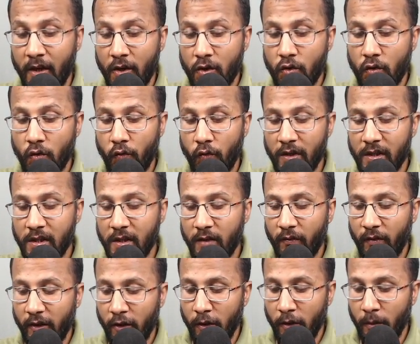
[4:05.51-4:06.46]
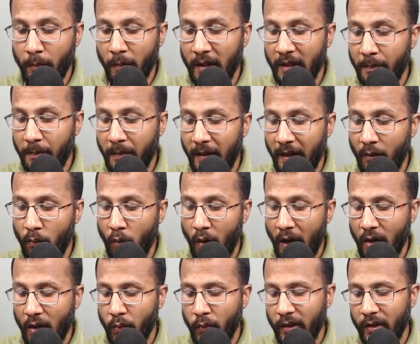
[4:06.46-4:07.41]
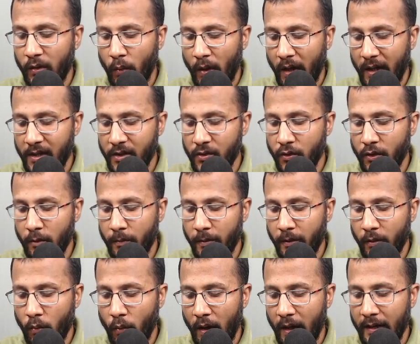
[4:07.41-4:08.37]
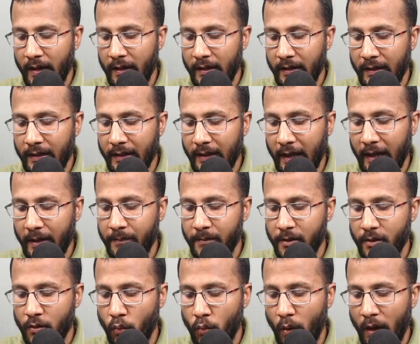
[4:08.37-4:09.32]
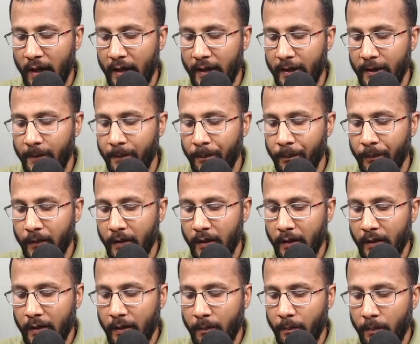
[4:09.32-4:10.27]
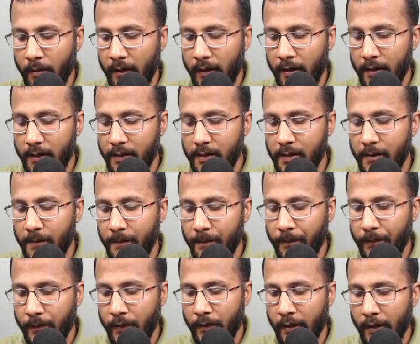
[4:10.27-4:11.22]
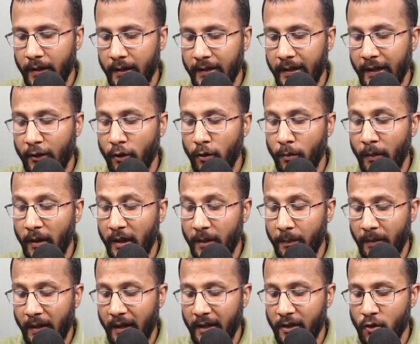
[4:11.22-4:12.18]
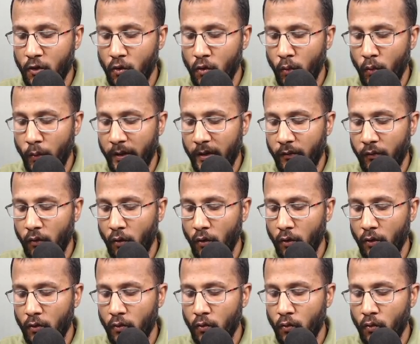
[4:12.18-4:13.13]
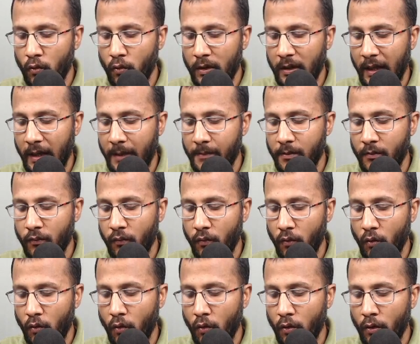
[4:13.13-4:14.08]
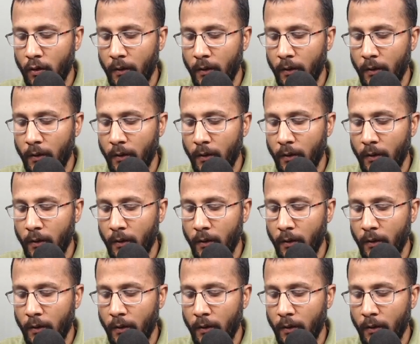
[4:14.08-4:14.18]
So first of all, you will multiply 1 with 1, so it will be 1 times 1 plus, okay, then you will multiply 2 with 4, 2 times 4,